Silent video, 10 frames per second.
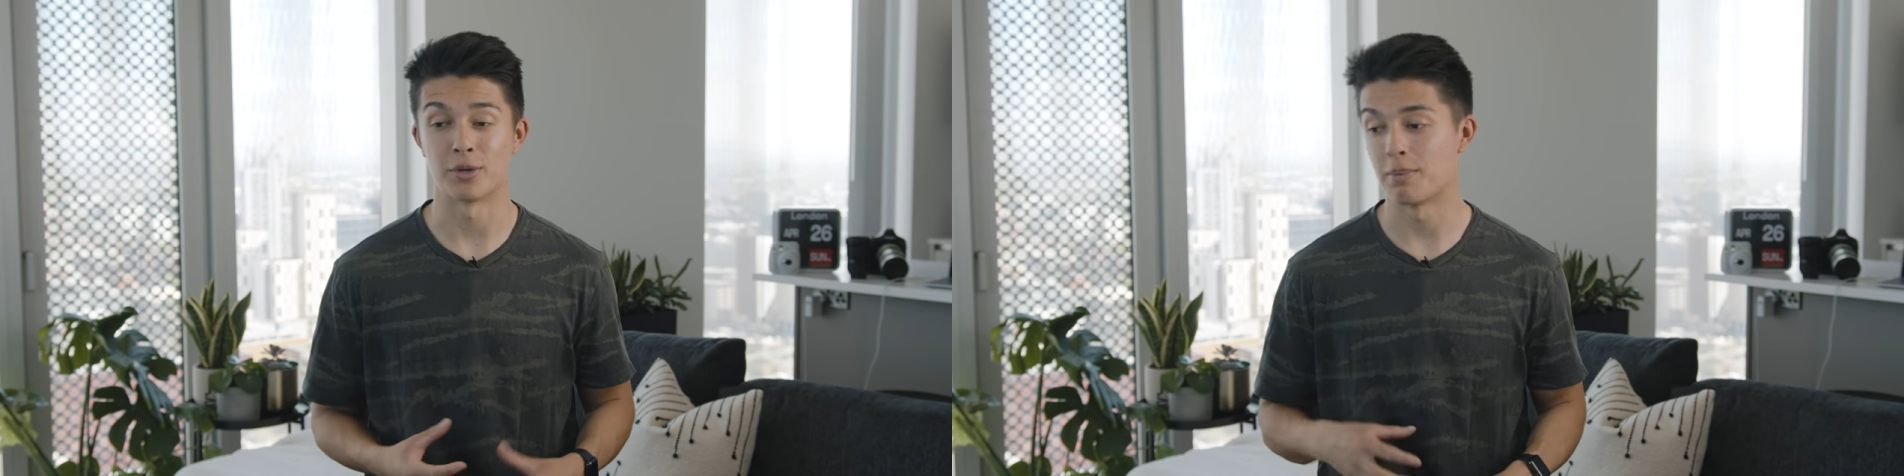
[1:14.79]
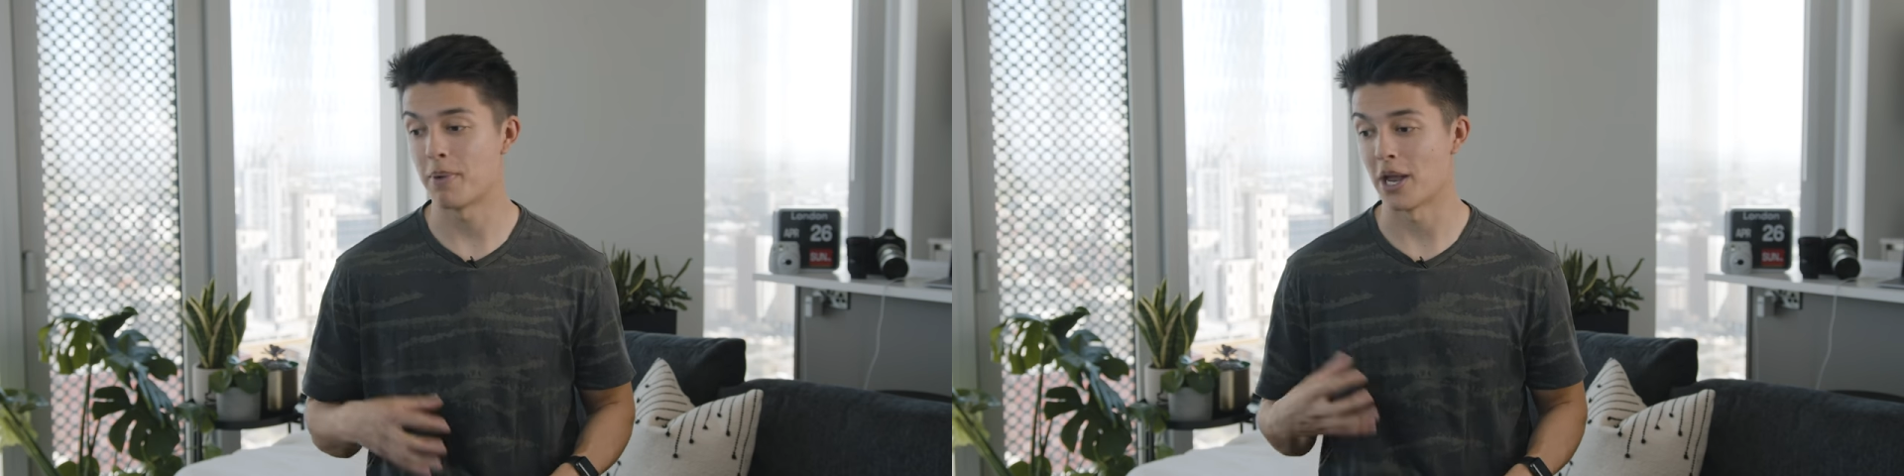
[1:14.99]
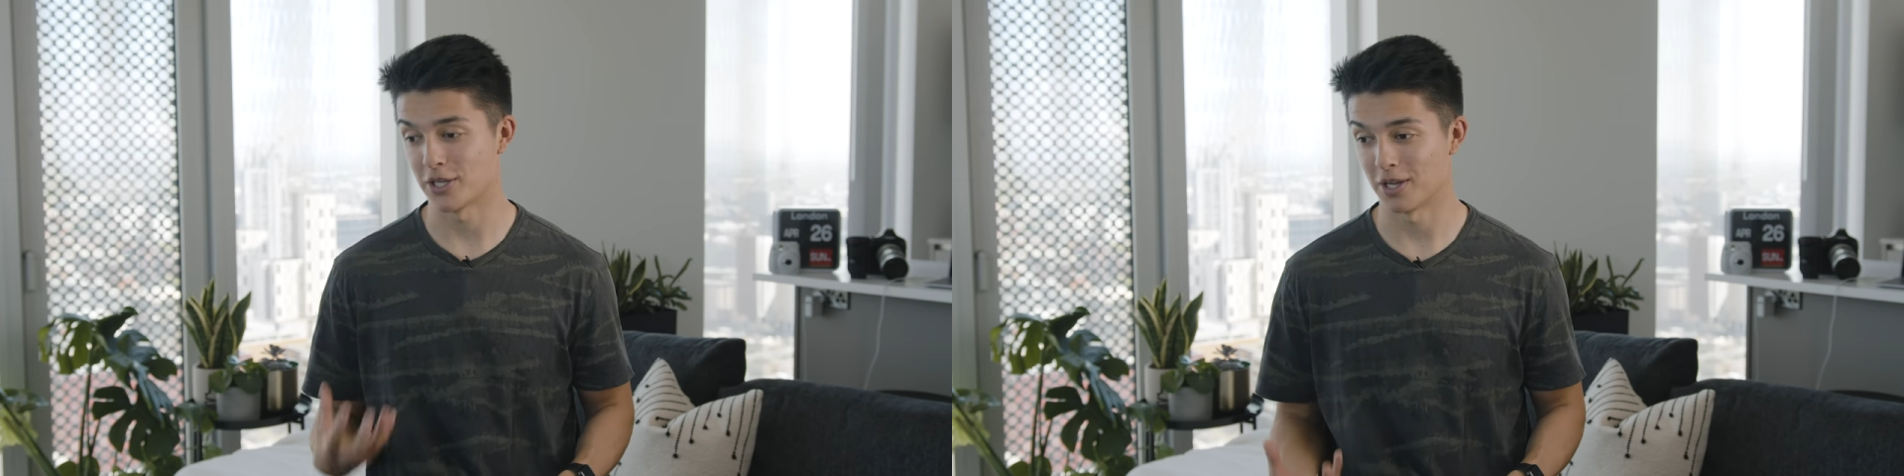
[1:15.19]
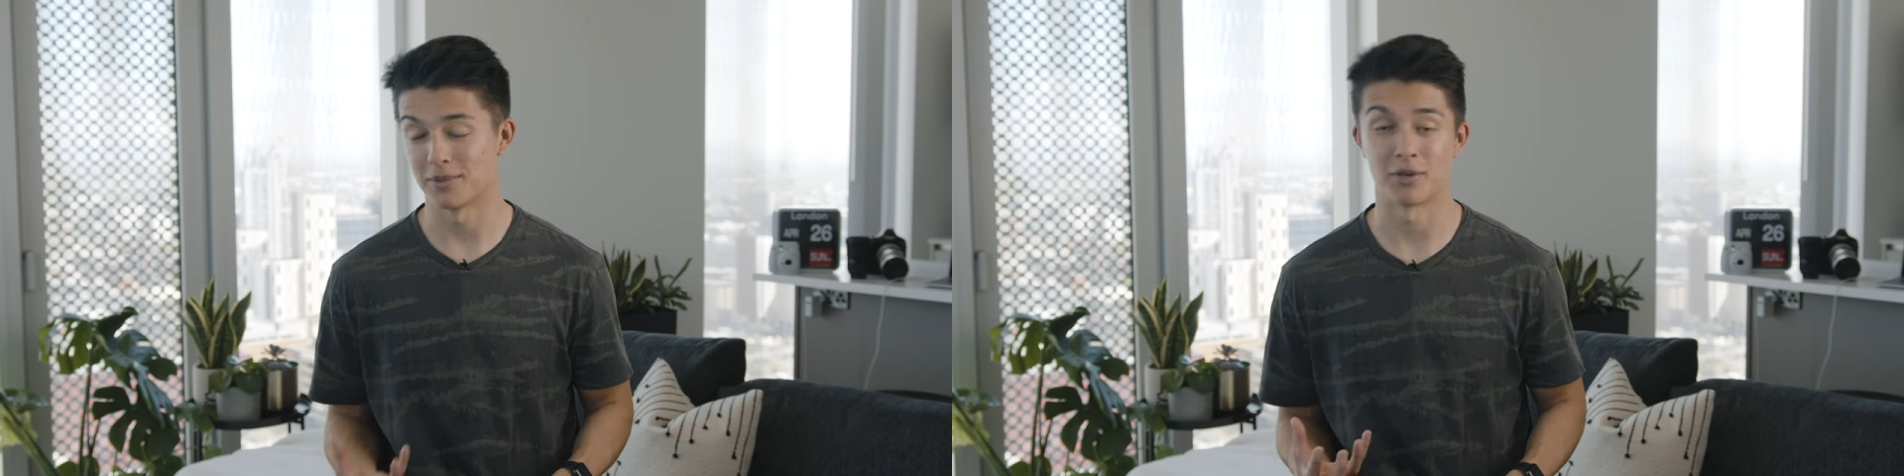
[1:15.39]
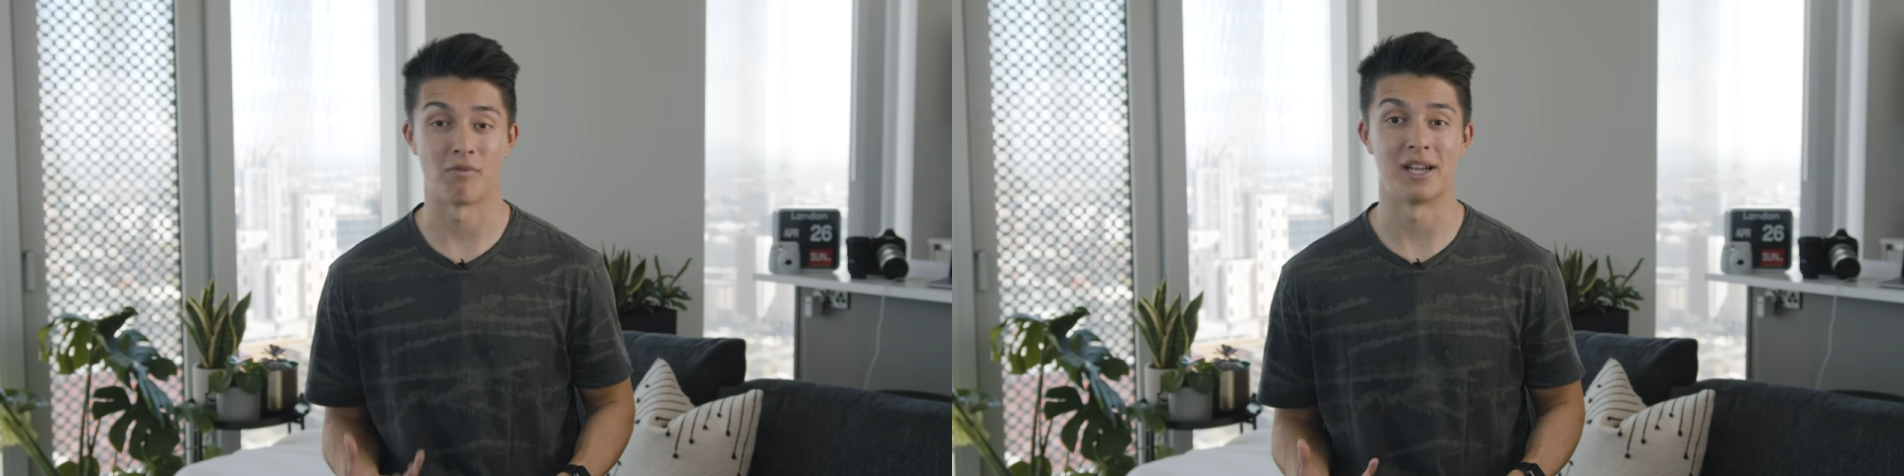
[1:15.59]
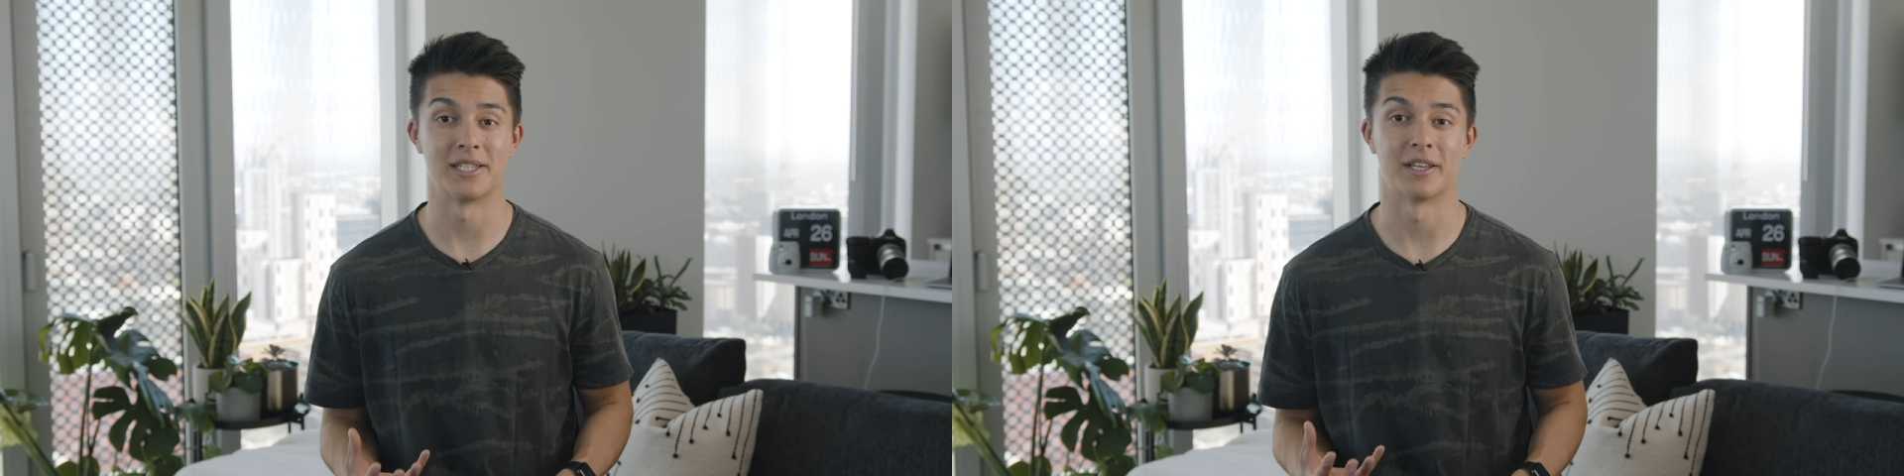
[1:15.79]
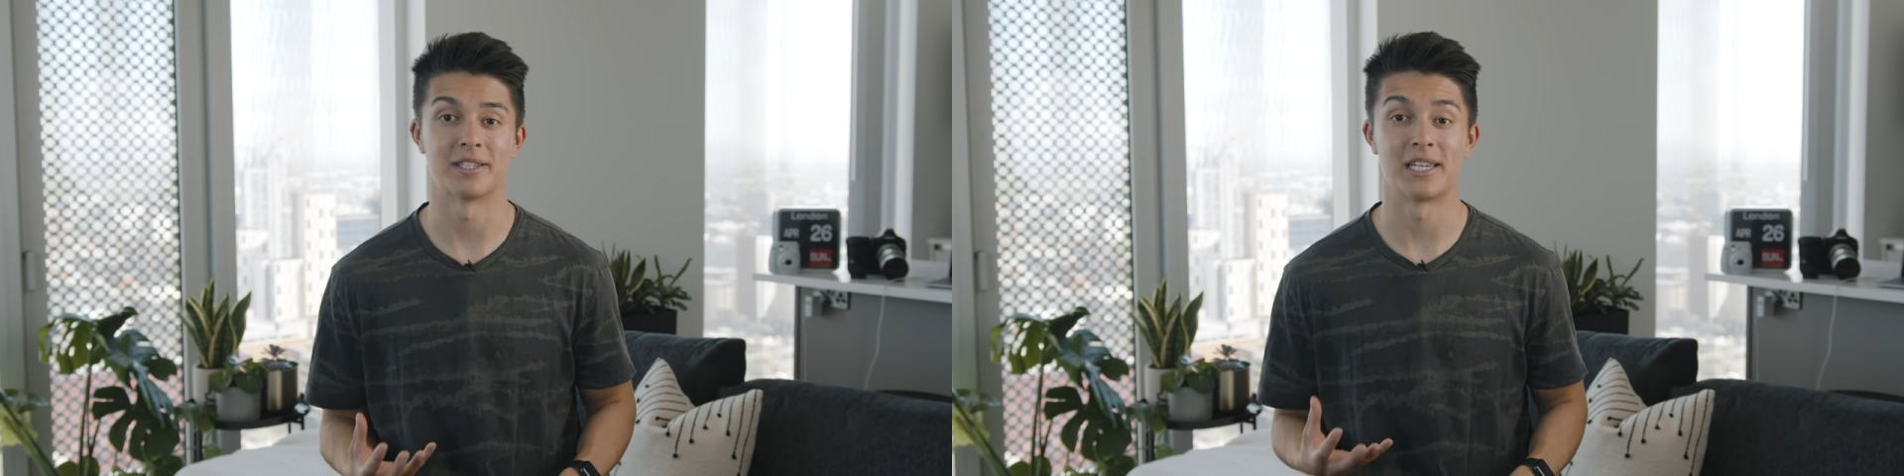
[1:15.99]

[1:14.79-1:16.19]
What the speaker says: So we pitched some to Razer,